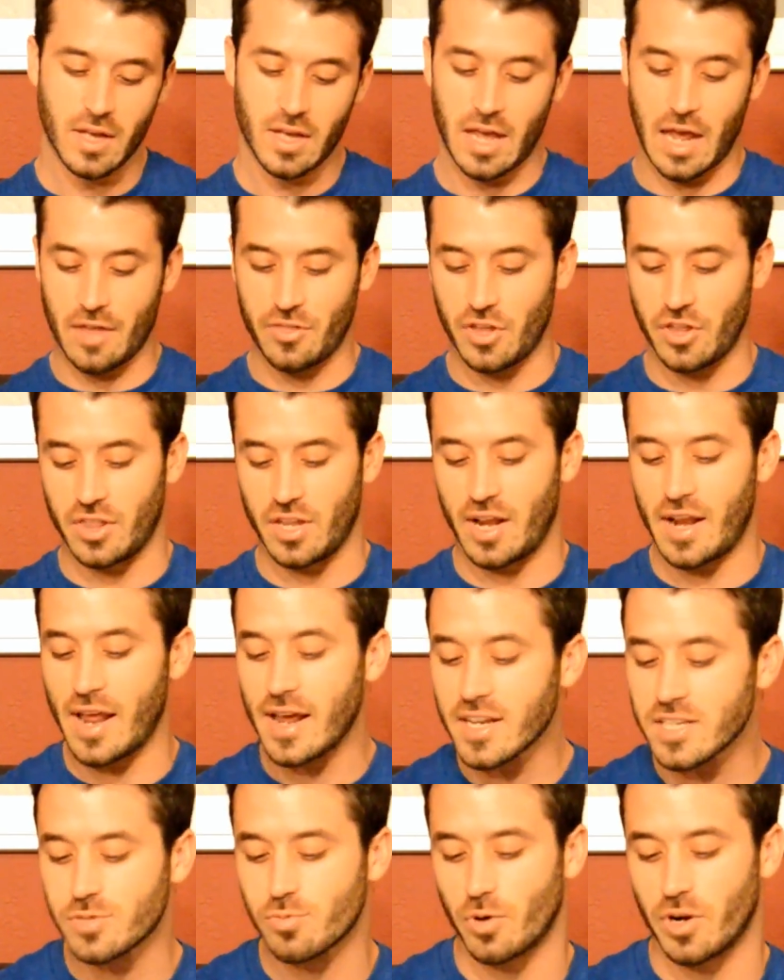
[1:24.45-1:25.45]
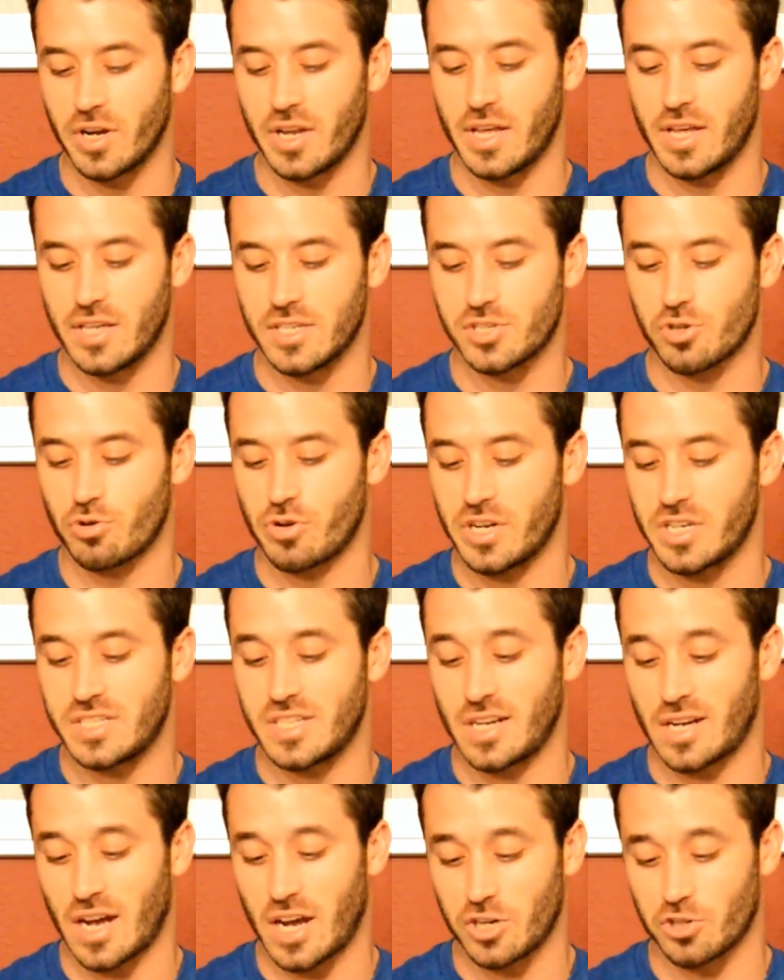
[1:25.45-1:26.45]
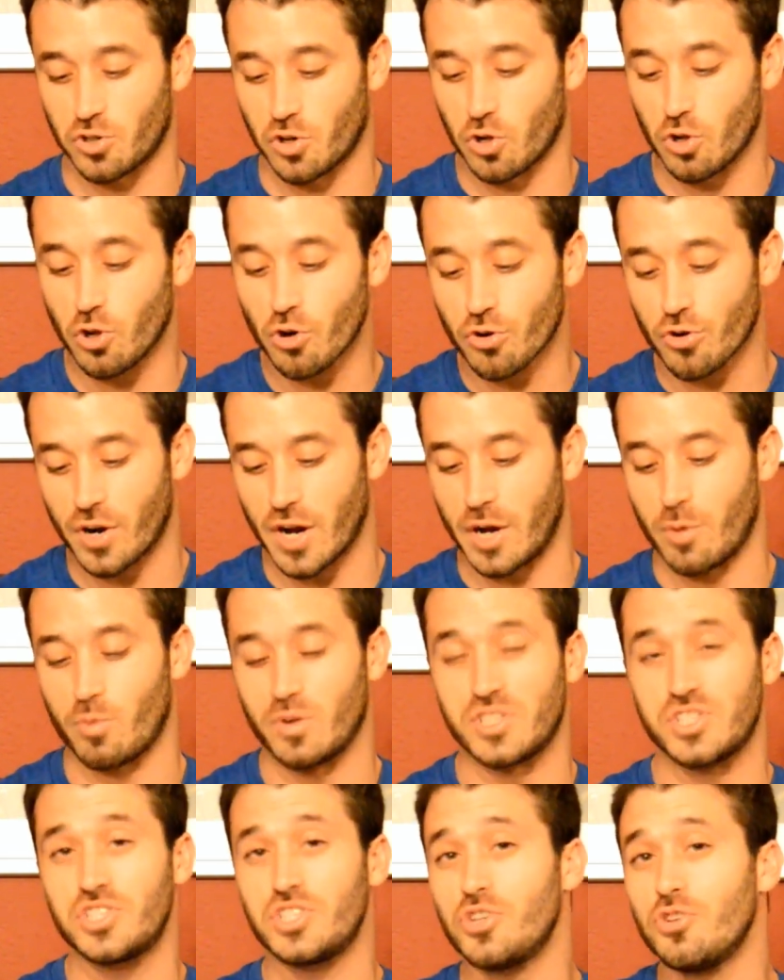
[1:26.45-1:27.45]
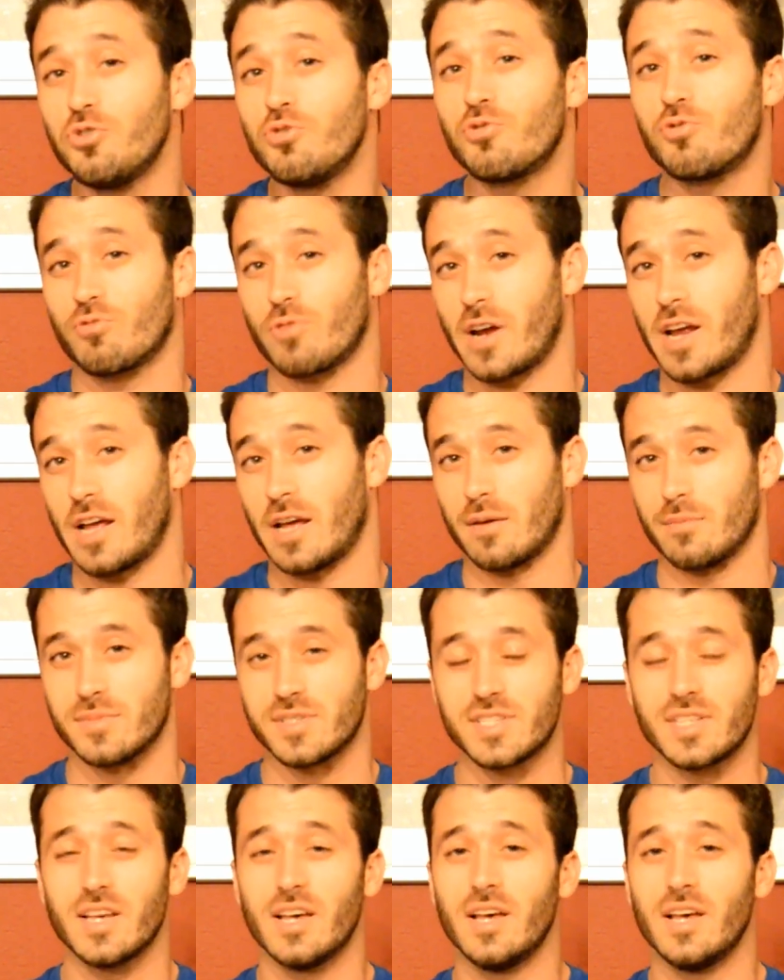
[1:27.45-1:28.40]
And then the next one is creatine hydrochloride with 2 grams.